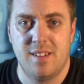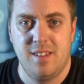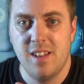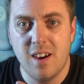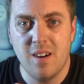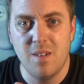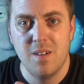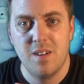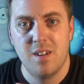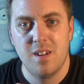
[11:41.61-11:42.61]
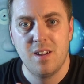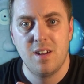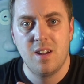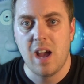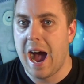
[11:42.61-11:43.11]
You know?
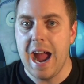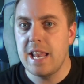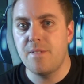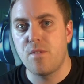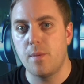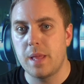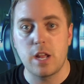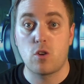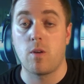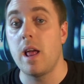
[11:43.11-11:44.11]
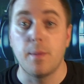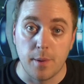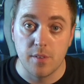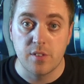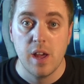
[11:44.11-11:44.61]
Hide it from the
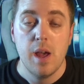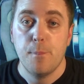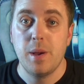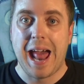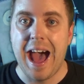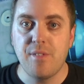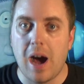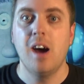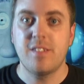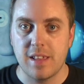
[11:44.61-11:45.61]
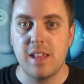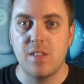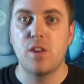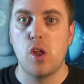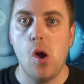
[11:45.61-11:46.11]
Incredibles, but have us in
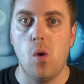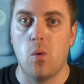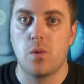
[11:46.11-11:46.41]
the know.